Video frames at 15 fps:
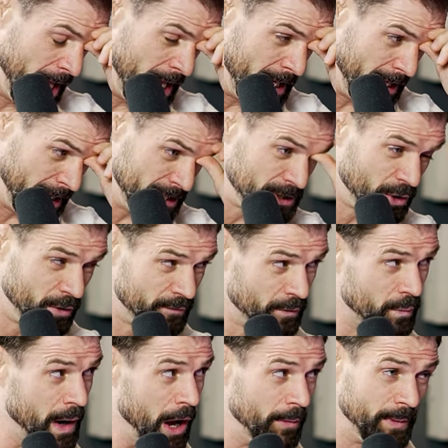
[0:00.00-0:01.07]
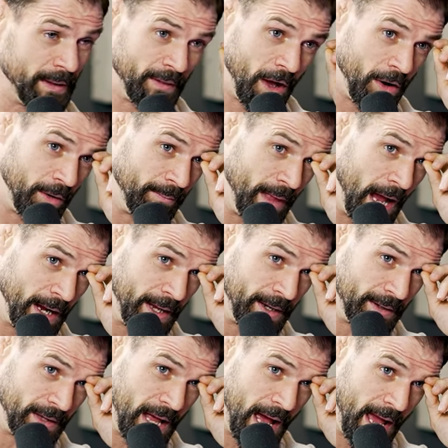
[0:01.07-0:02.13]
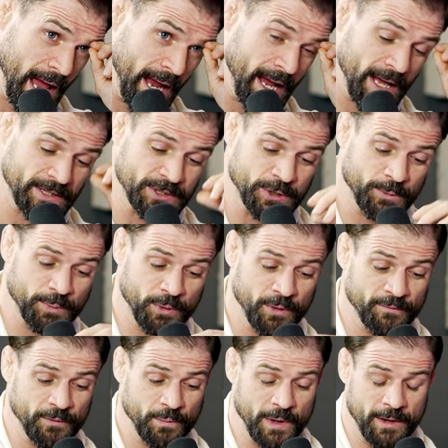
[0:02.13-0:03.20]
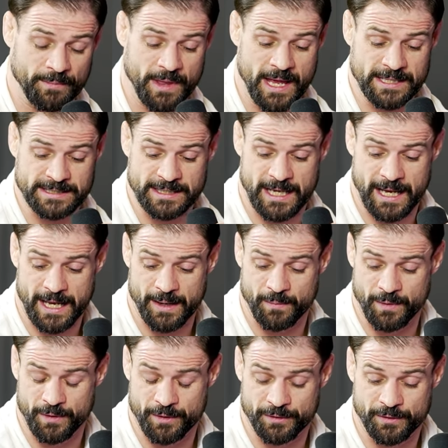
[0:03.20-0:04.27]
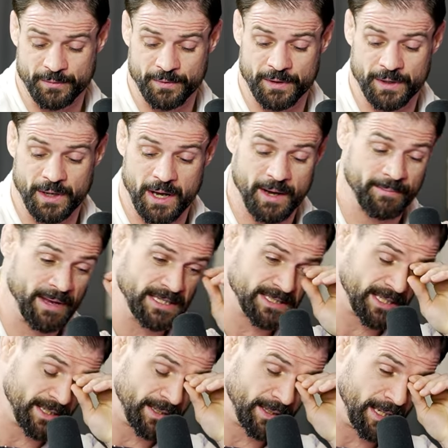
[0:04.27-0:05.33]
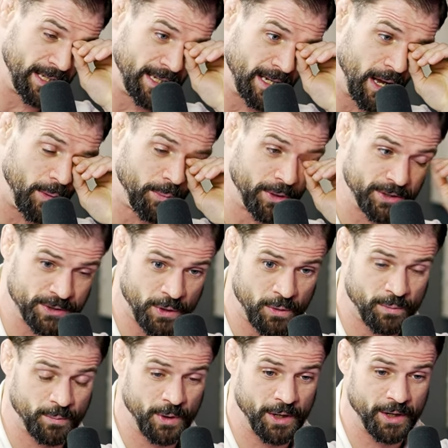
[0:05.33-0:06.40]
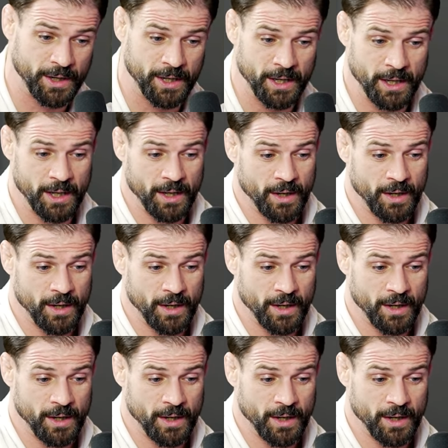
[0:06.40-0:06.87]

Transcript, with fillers: It is overwhelming, though. I'm not going to lie. I got super overwhelmed last night. We were doing, uh, Mason needed help with his homework.